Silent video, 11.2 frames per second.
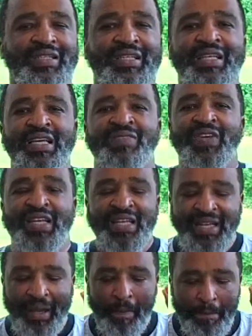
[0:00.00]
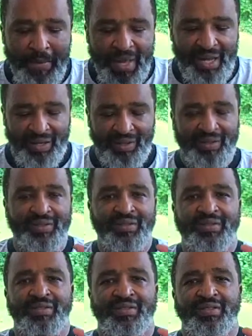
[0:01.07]
Even in the middle
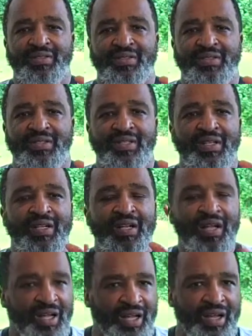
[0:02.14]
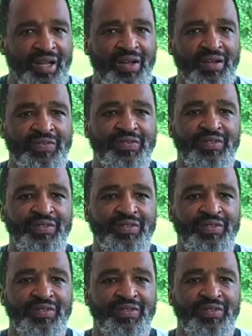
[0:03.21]
of